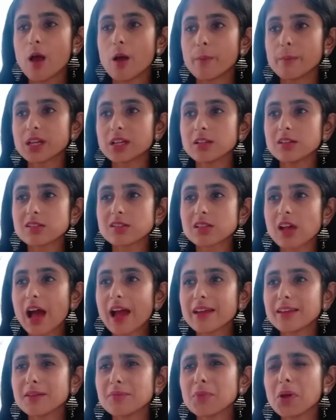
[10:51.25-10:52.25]
because
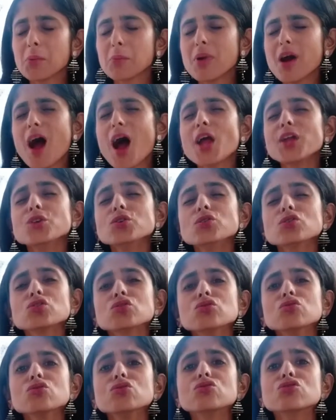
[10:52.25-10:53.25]
I remember I used
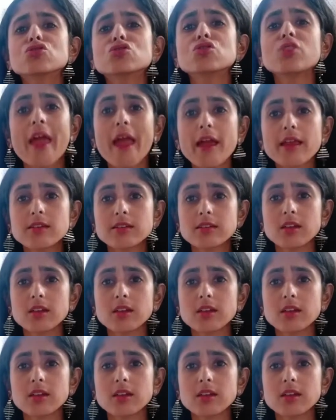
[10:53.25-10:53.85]
to dread